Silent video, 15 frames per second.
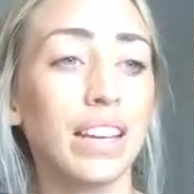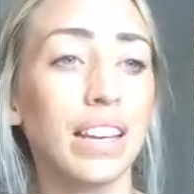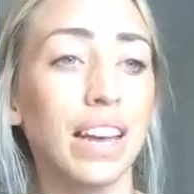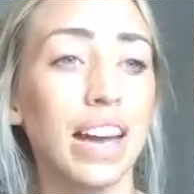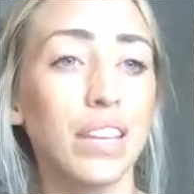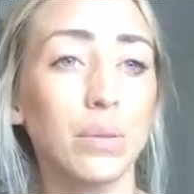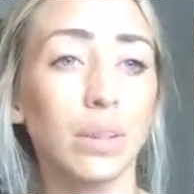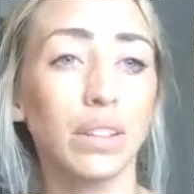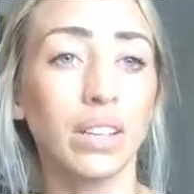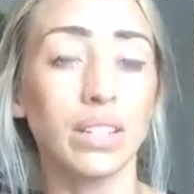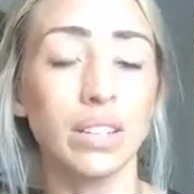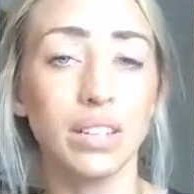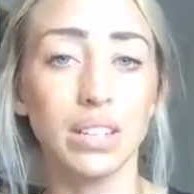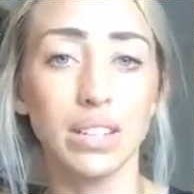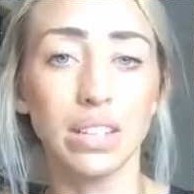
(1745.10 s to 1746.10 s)
as we
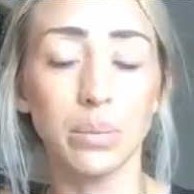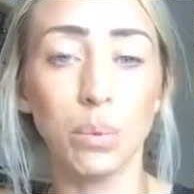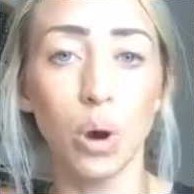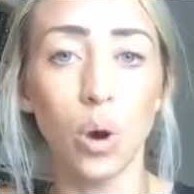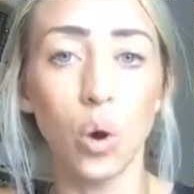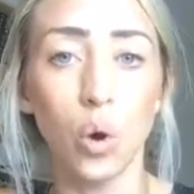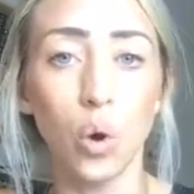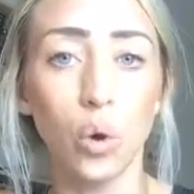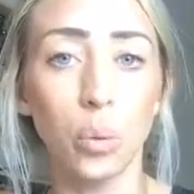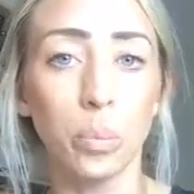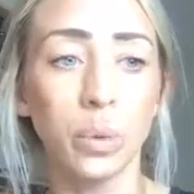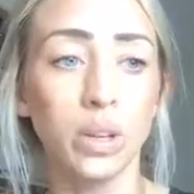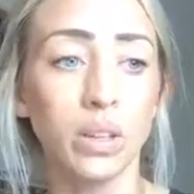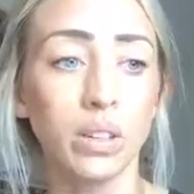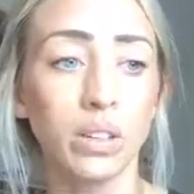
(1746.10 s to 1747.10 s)
listen to some
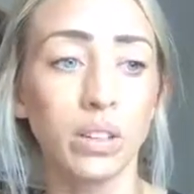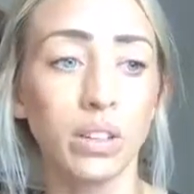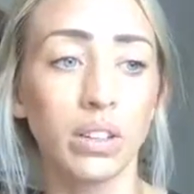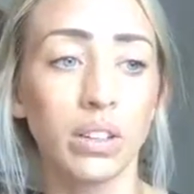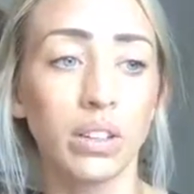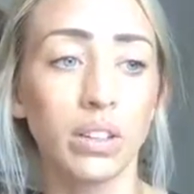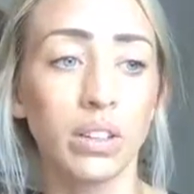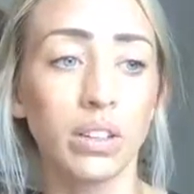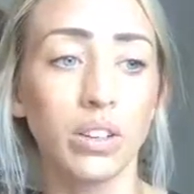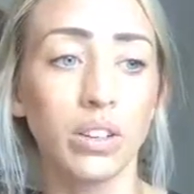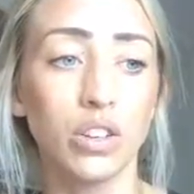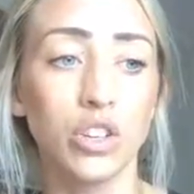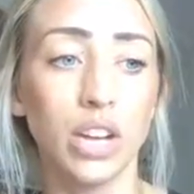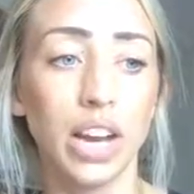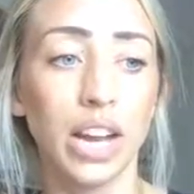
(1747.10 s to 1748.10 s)
Om
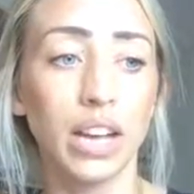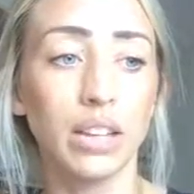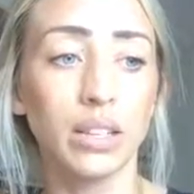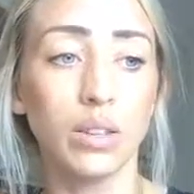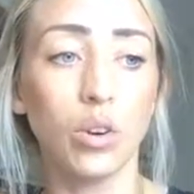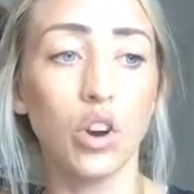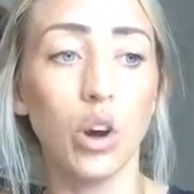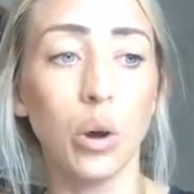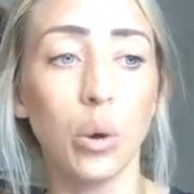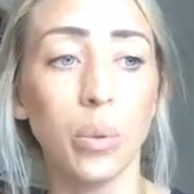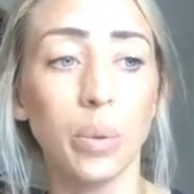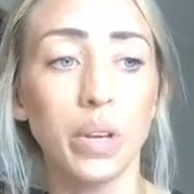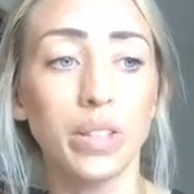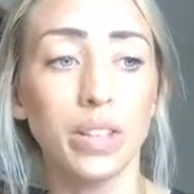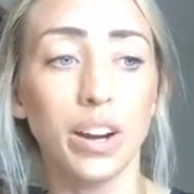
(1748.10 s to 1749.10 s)
chants. Om
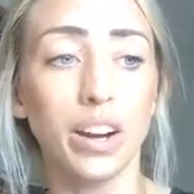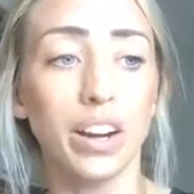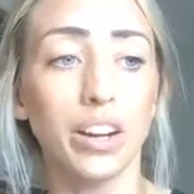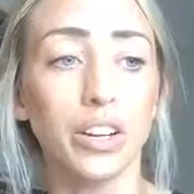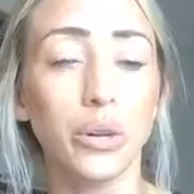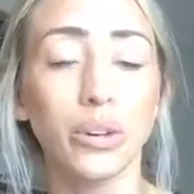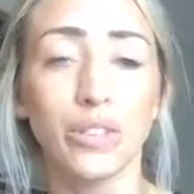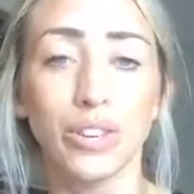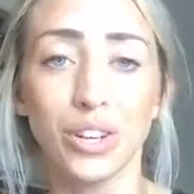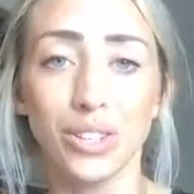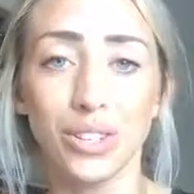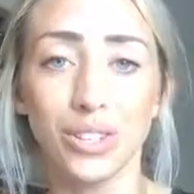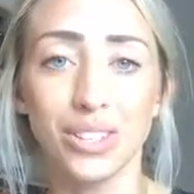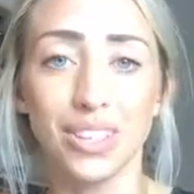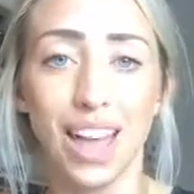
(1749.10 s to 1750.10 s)
is our
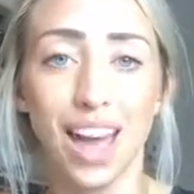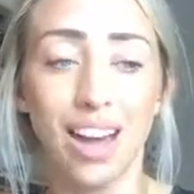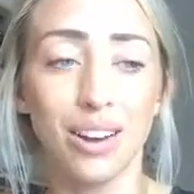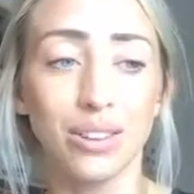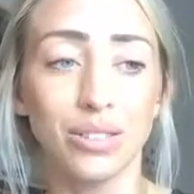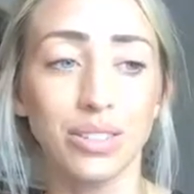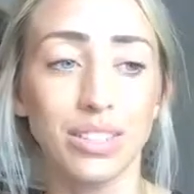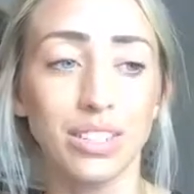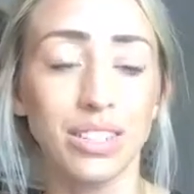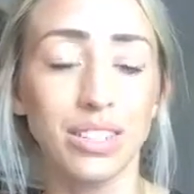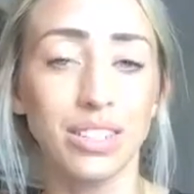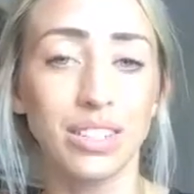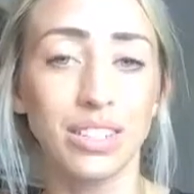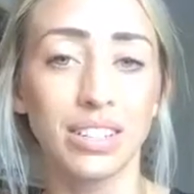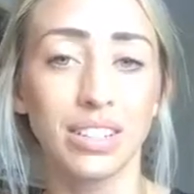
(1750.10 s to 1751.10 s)
universal sound.
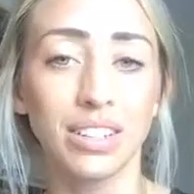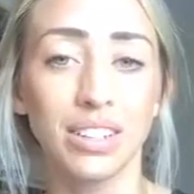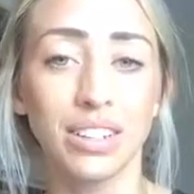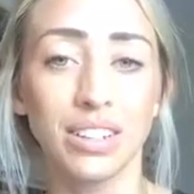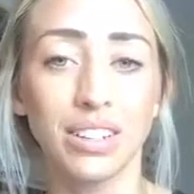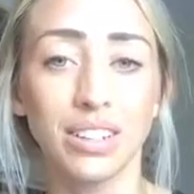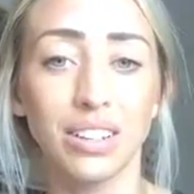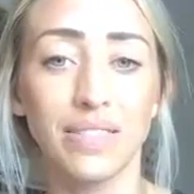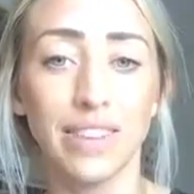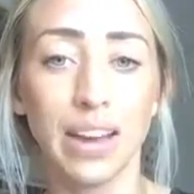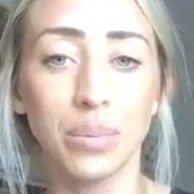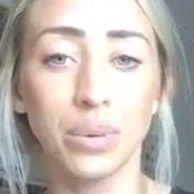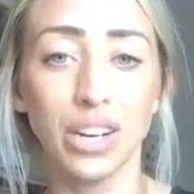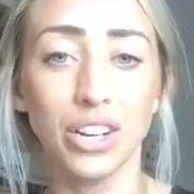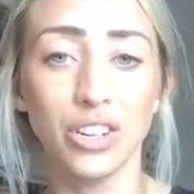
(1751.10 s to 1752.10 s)
Good
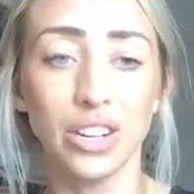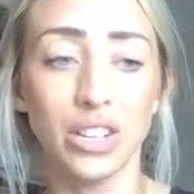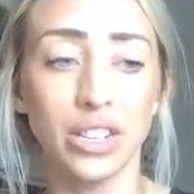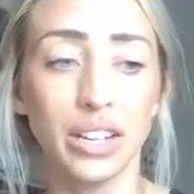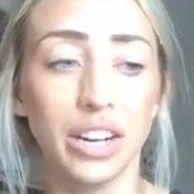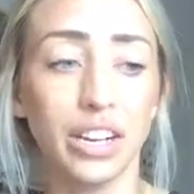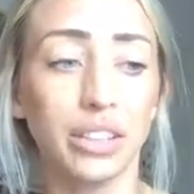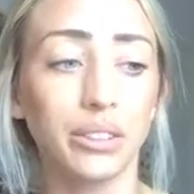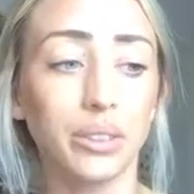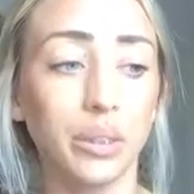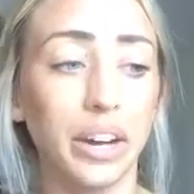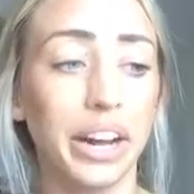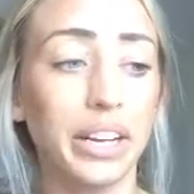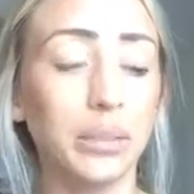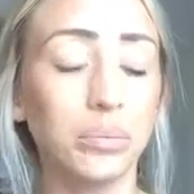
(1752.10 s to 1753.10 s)
vibrations here,
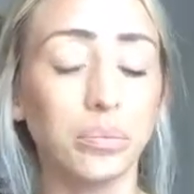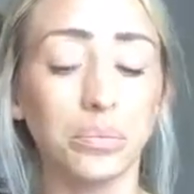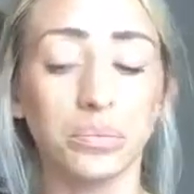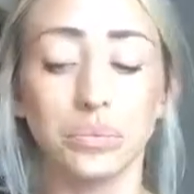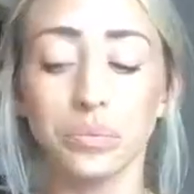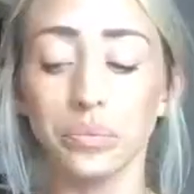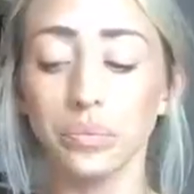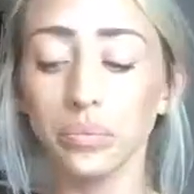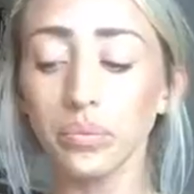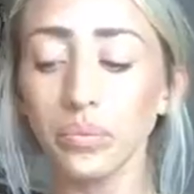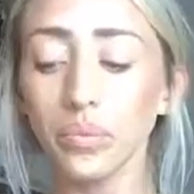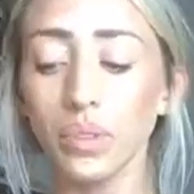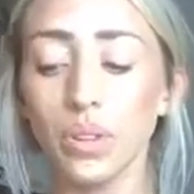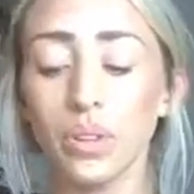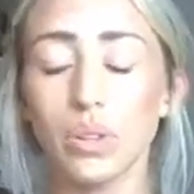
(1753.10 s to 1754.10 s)
okay?
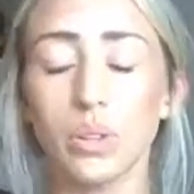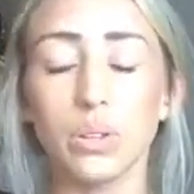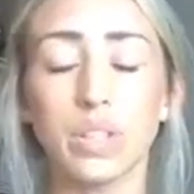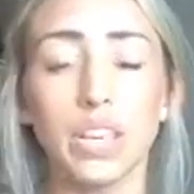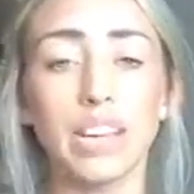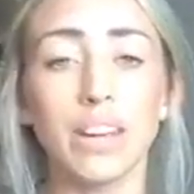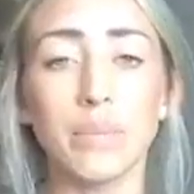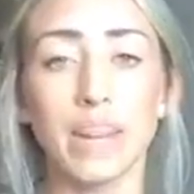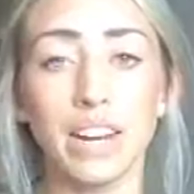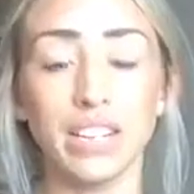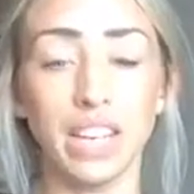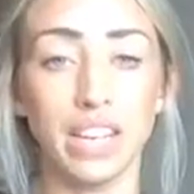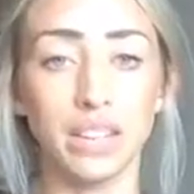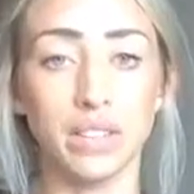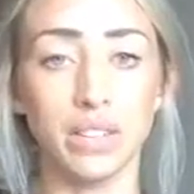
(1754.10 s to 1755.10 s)
So sit in a
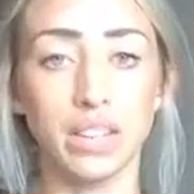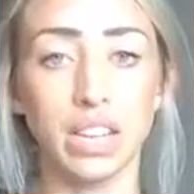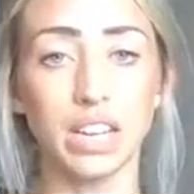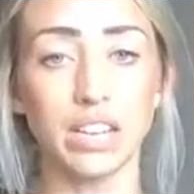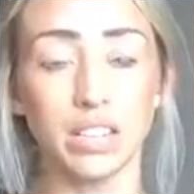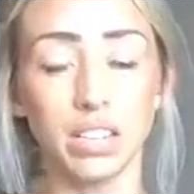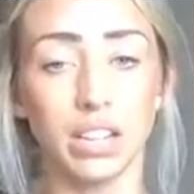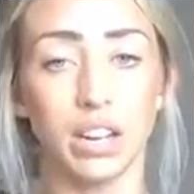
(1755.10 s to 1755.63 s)
meditative seat.